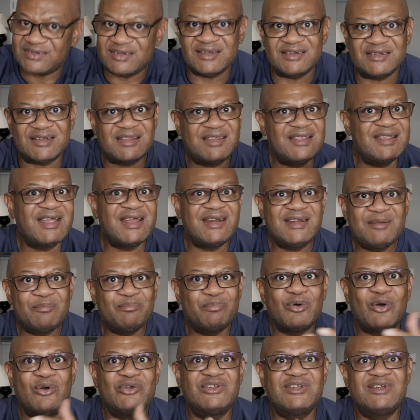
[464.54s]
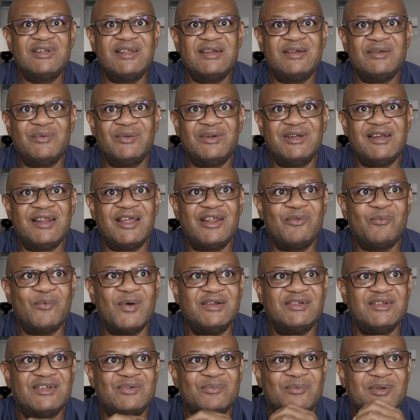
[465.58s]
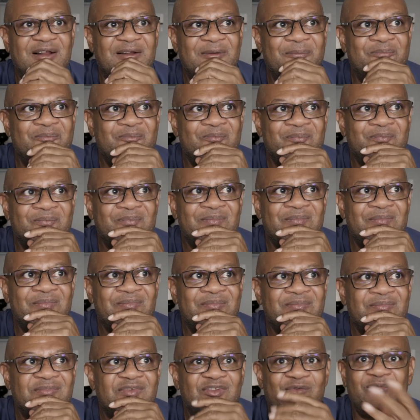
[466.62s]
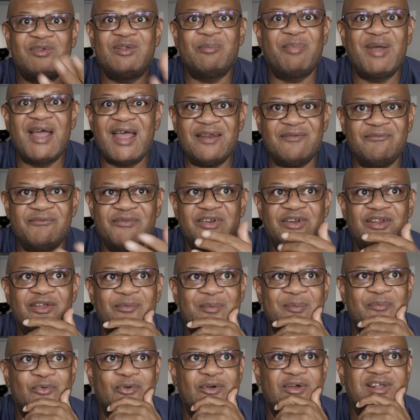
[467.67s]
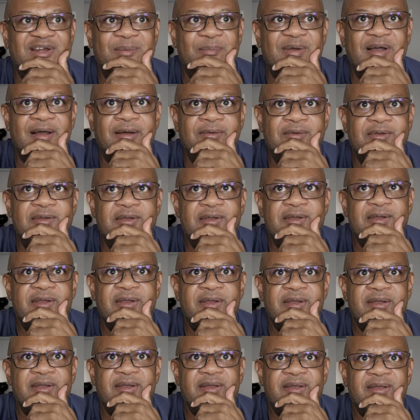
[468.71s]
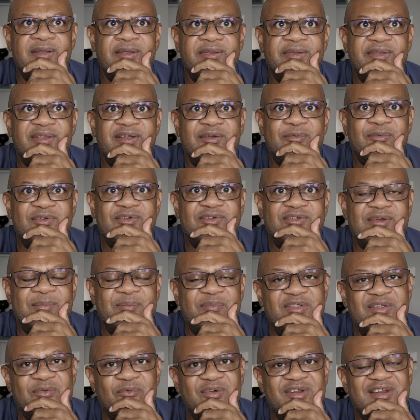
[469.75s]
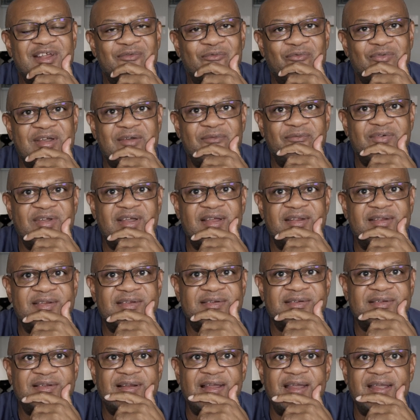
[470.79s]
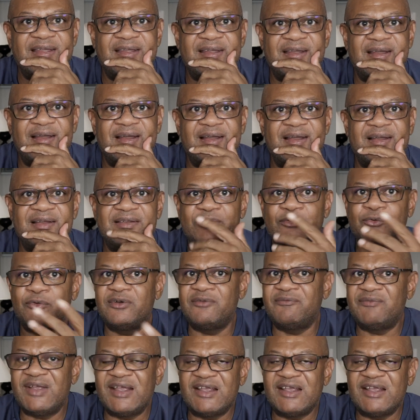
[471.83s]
this? I think I did post it in one of the other ones as well, with the patent video I'm talking about. There was something where they referenced like a sort of